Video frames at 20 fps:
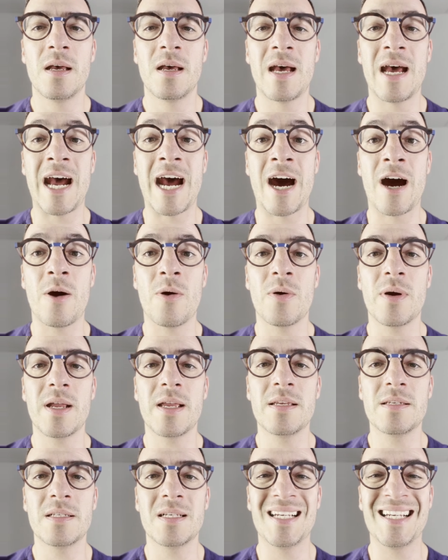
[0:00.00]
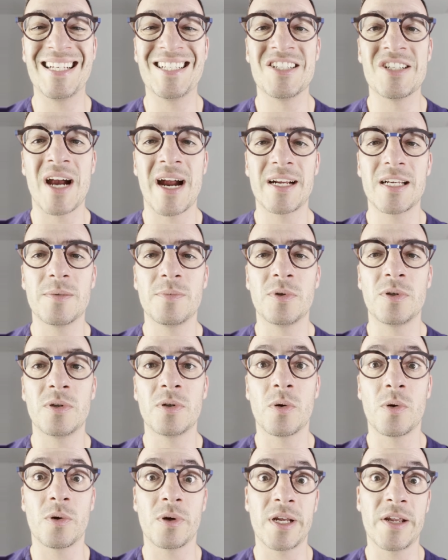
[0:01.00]
how is an
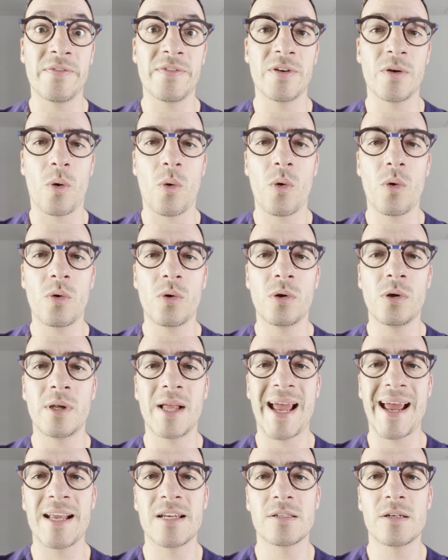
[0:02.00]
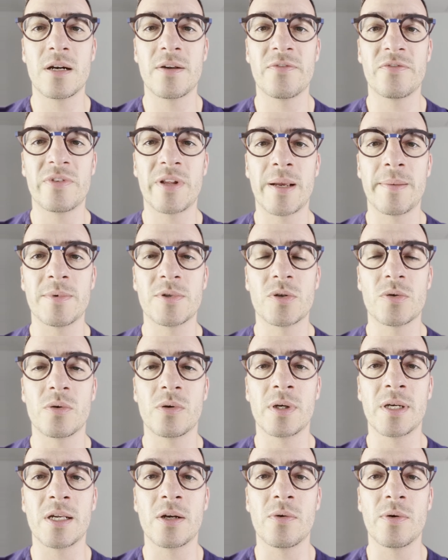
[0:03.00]
injectable or even oral
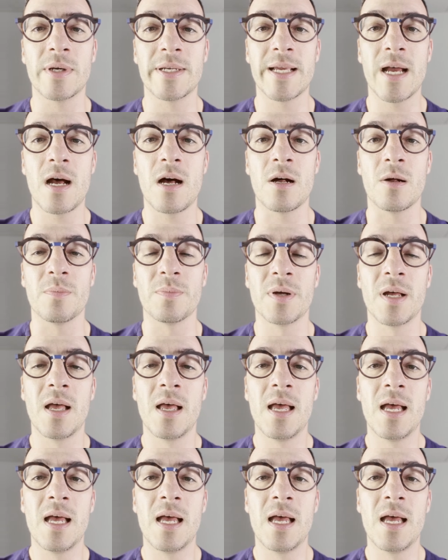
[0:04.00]
anti-inflammatory going to help?